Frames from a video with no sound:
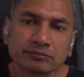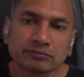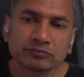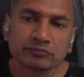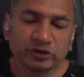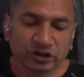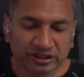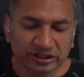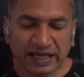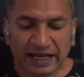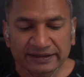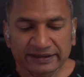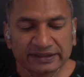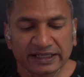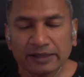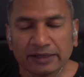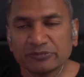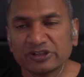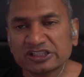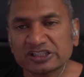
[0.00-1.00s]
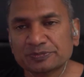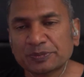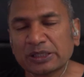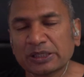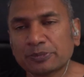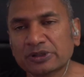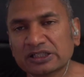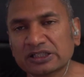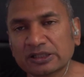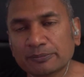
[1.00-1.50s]
You can name these
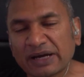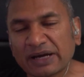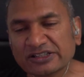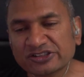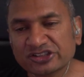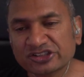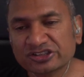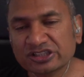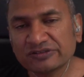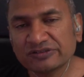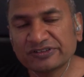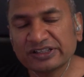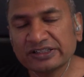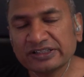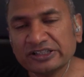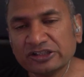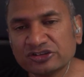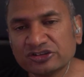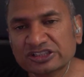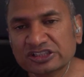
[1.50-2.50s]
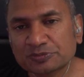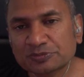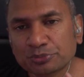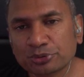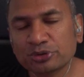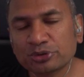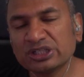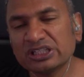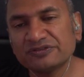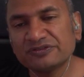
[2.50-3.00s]
people, and the Manchester Evening News has
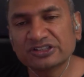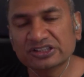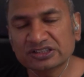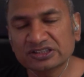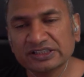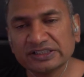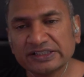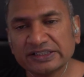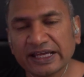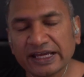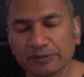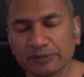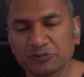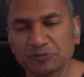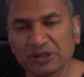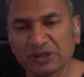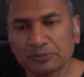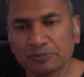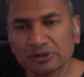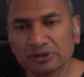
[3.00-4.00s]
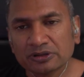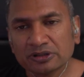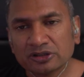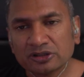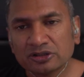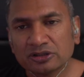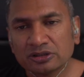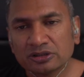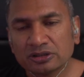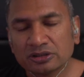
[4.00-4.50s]
previously named people.
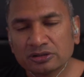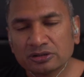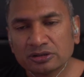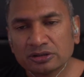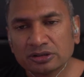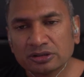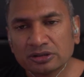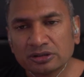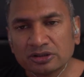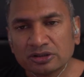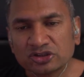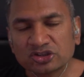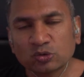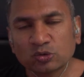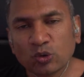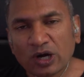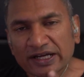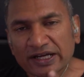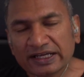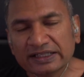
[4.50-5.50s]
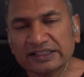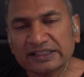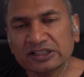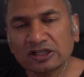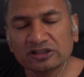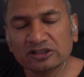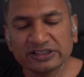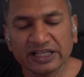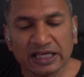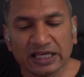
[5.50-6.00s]
So why are they
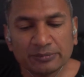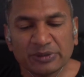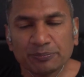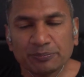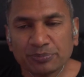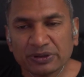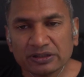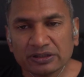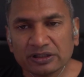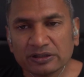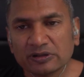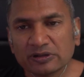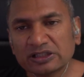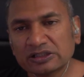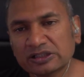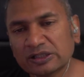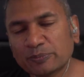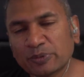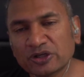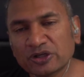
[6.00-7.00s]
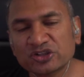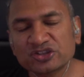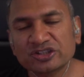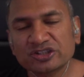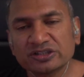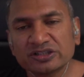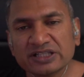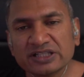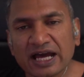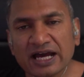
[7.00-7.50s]
not naming the
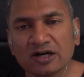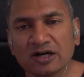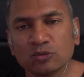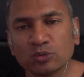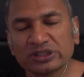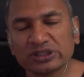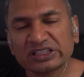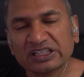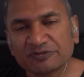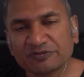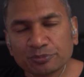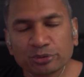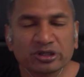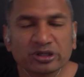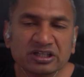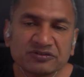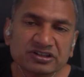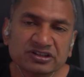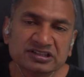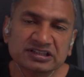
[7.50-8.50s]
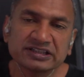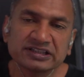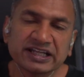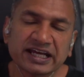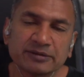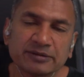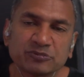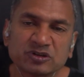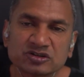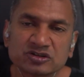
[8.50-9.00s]
person now when they've previously
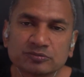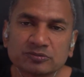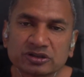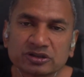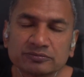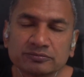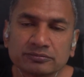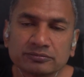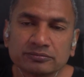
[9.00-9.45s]
named someone?